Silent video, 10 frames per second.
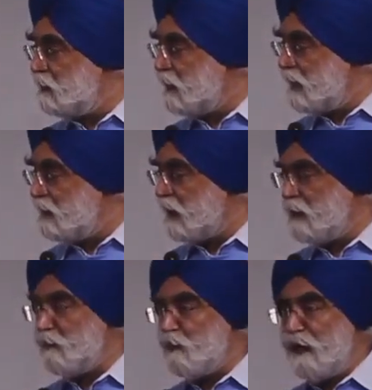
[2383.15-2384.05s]
and I
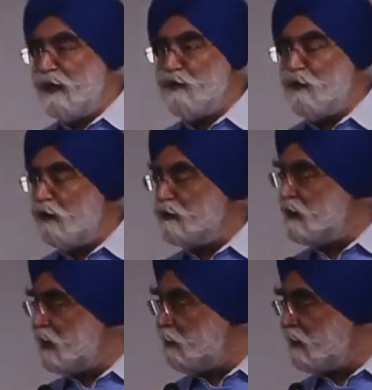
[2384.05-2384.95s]
provide you all the
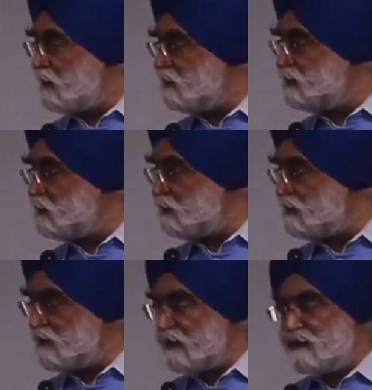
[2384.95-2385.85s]
labor and
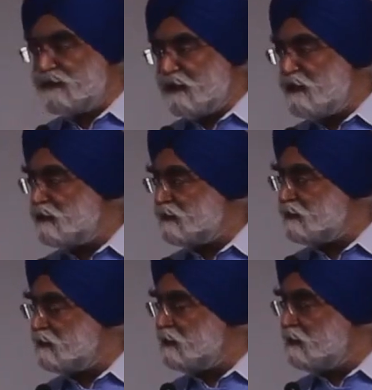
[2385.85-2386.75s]
resources and skills,
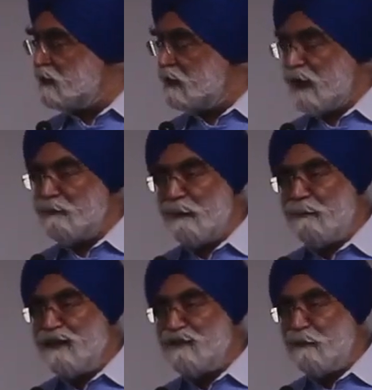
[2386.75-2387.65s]
and my
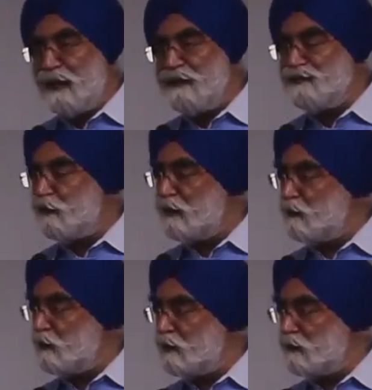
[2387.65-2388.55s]
best minds go and
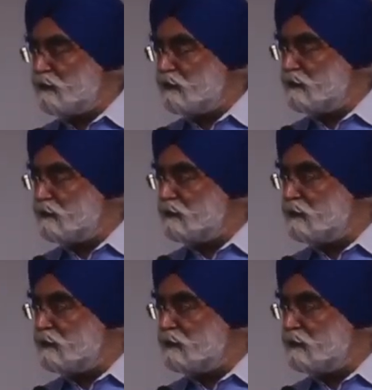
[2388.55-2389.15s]
work there.